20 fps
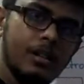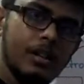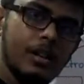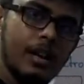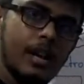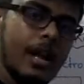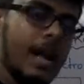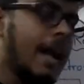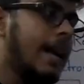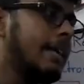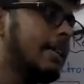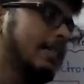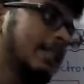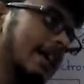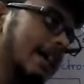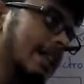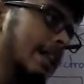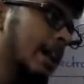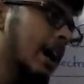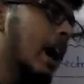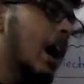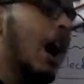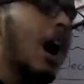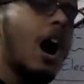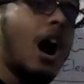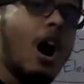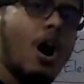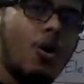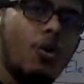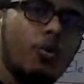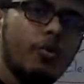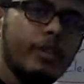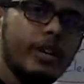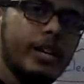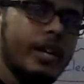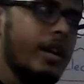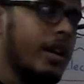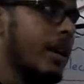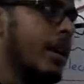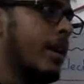and then how we
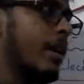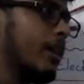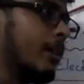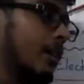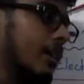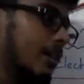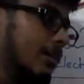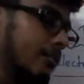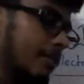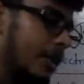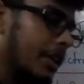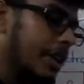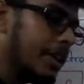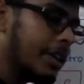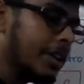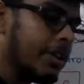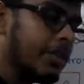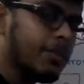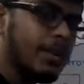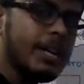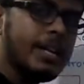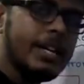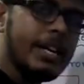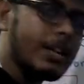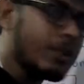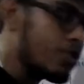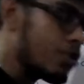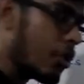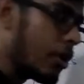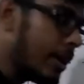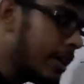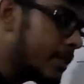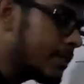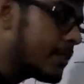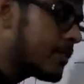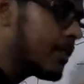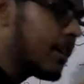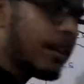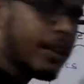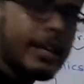convert it into an electronic
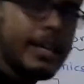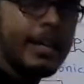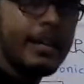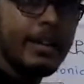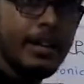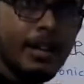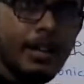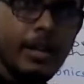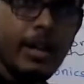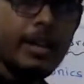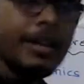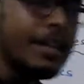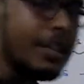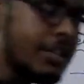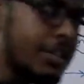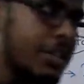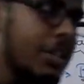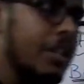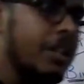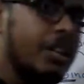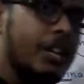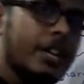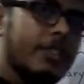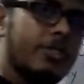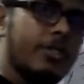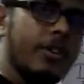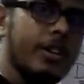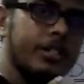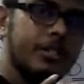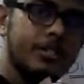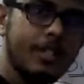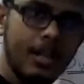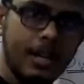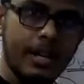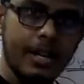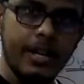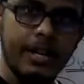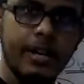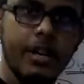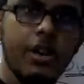circuit, a digital electronic circuit,
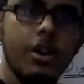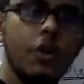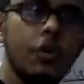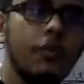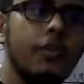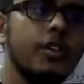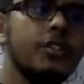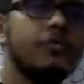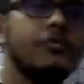which will